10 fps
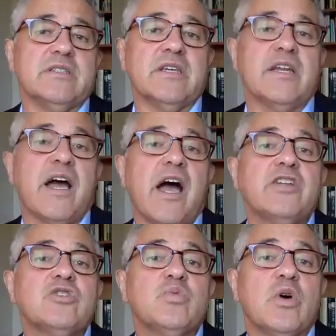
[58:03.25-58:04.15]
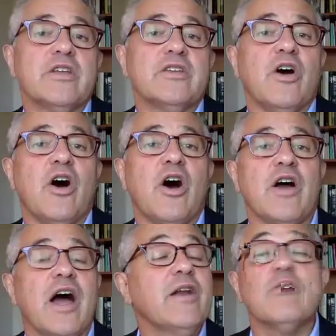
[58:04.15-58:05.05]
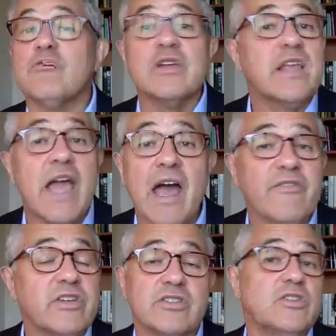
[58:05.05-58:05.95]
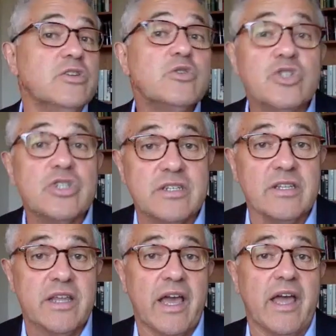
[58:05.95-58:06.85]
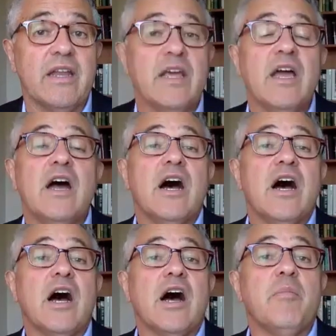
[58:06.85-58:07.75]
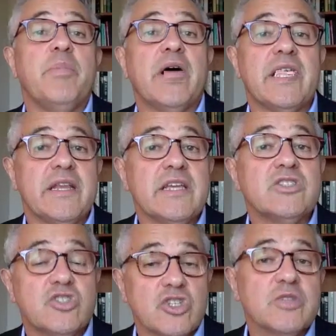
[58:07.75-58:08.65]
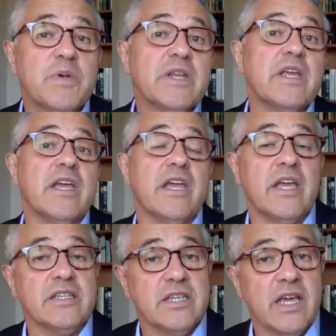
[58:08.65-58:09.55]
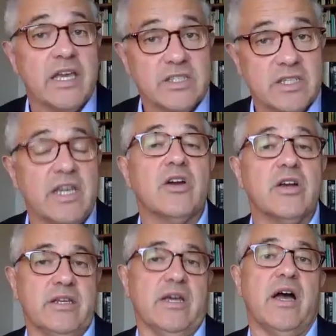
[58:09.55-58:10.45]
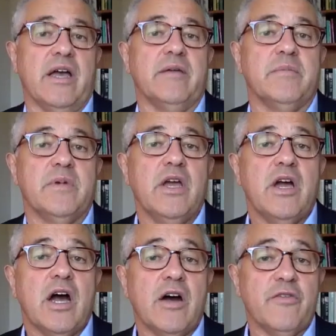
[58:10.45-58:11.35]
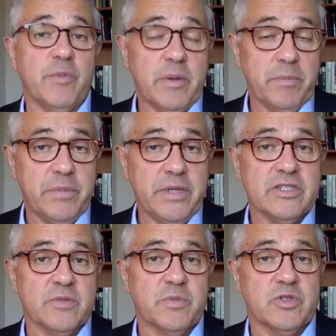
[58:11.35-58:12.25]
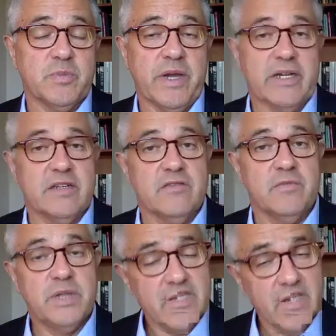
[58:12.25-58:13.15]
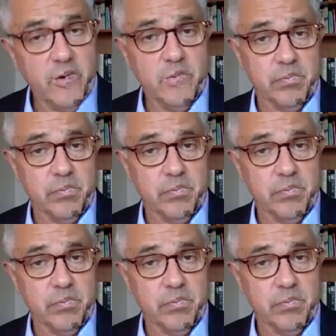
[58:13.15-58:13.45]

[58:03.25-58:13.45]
And I just wanted to, I don't really have a solution to that, but it's just been a scary time. From a business perspective. But the other